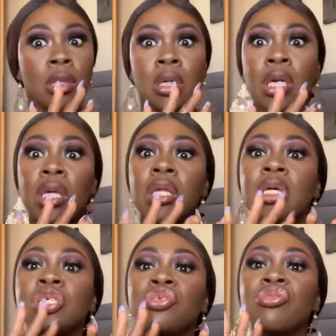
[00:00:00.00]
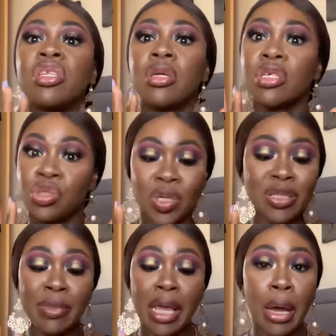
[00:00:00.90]
It does stress
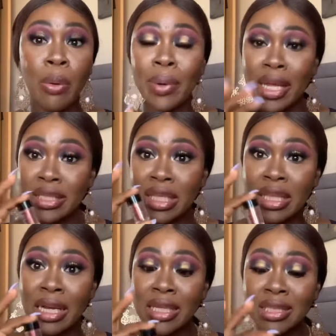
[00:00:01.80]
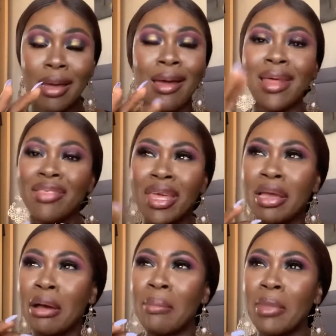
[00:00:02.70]
me out when I see the glitter, and I think
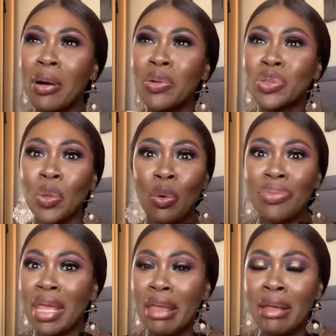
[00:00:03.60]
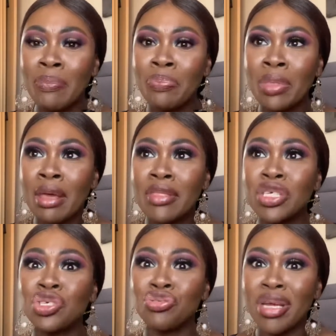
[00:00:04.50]
also the
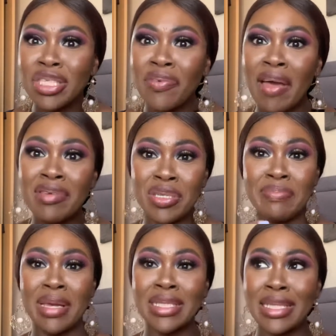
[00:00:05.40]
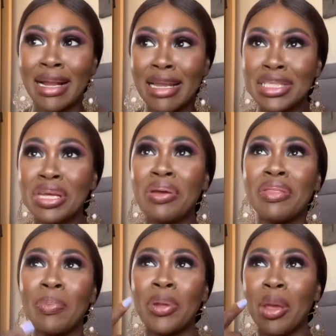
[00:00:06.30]
stress of having to mix the glitter and
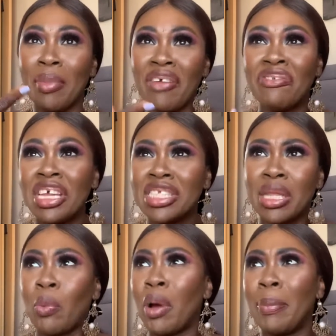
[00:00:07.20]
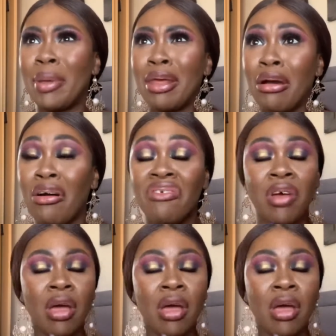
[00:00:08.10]
then put it on my face and then wiping it off.